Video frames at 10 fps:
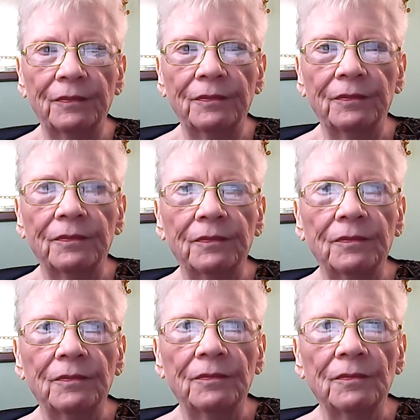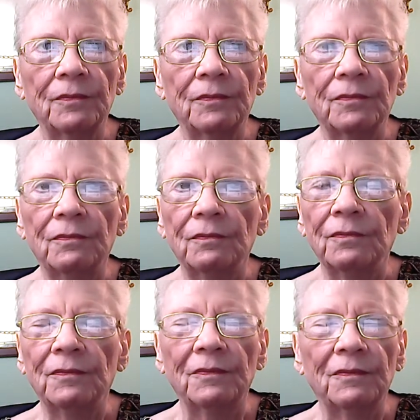
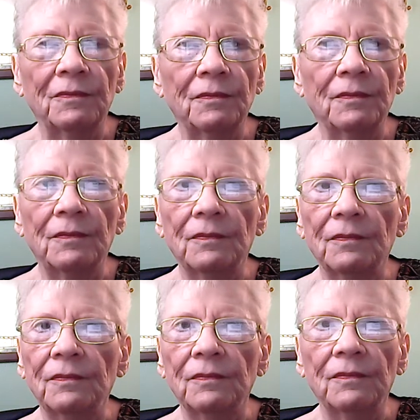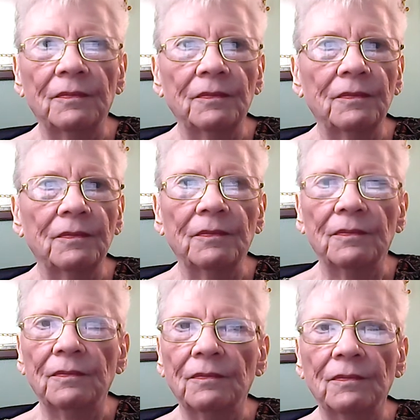
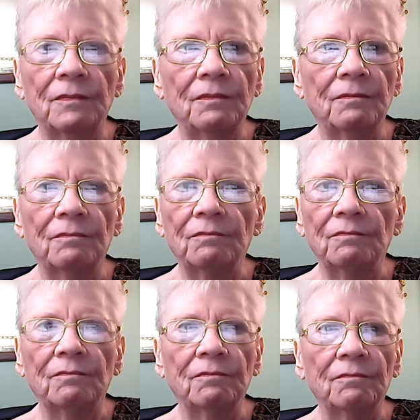No one is speaking in this clip.